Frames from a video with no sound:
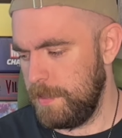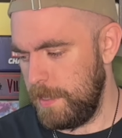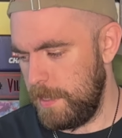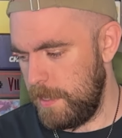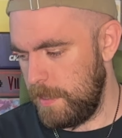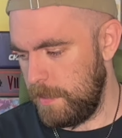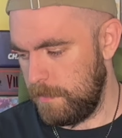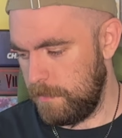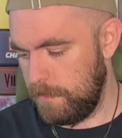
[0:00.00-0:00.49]

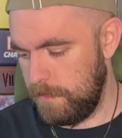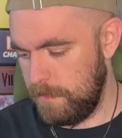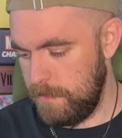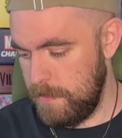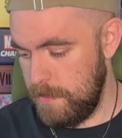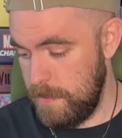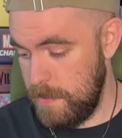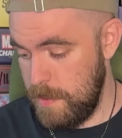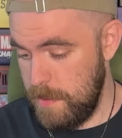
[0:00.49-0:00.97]
It
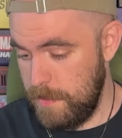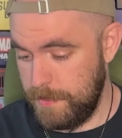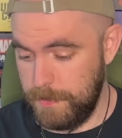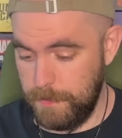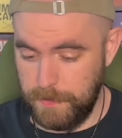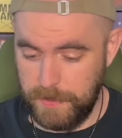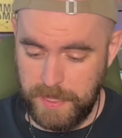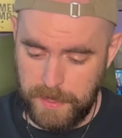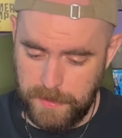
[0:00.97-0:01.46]

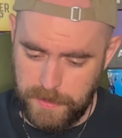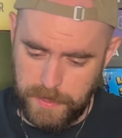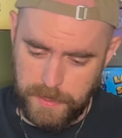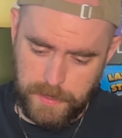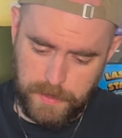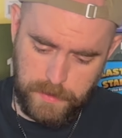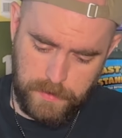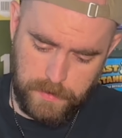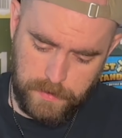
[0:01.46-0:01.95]

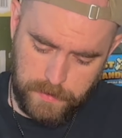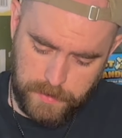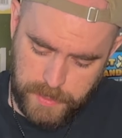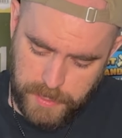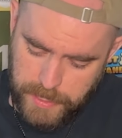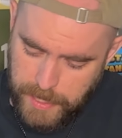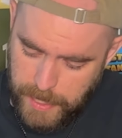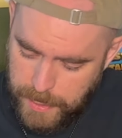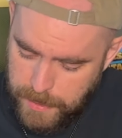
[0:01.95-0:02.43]

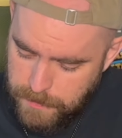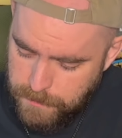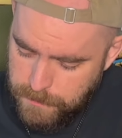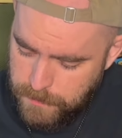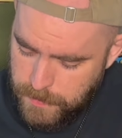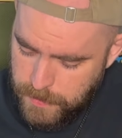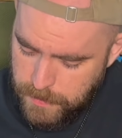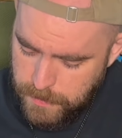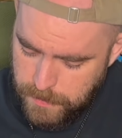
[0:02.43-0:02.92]
the
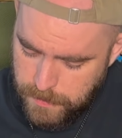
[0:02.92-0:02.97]
game